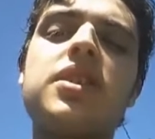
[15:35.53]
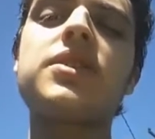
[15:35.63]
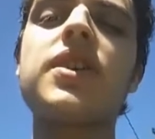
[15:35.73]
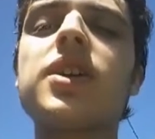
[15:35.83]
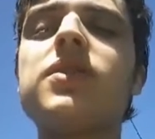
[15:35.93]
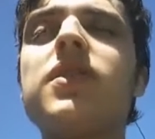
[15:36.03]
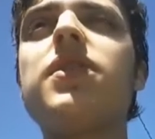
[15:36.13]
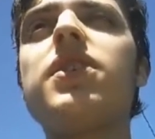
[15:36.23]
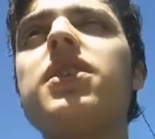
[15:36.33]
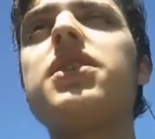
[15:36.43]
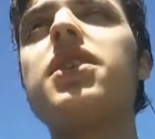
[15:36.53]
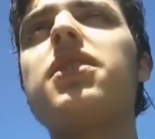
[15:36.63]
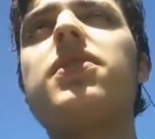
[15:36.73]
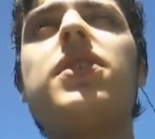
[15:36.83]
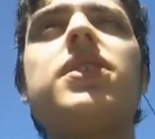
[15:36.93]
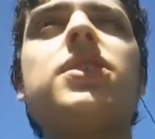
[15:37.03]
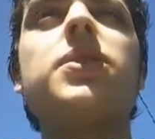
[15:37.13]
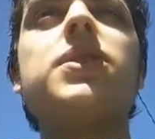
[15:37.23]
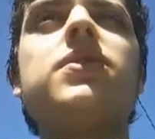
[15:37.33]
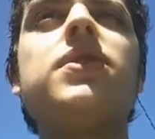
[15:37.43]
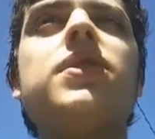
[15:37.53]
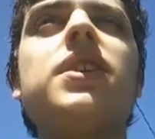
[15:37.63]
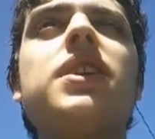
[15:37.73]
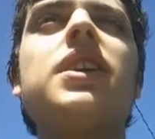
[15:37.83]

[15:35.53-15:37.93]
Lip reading: Strikes Back is my second favorite Star Wars movie.